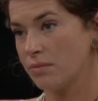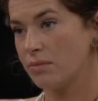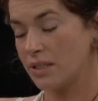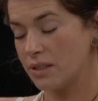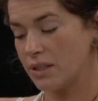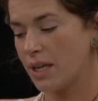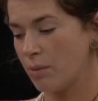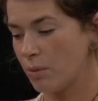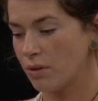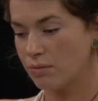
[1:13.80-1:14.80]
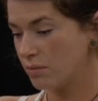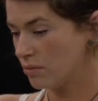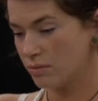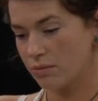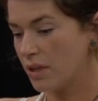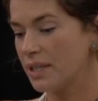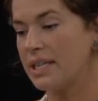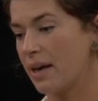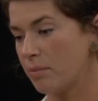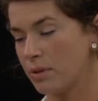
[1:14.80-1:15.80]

That's the key word. Adapt.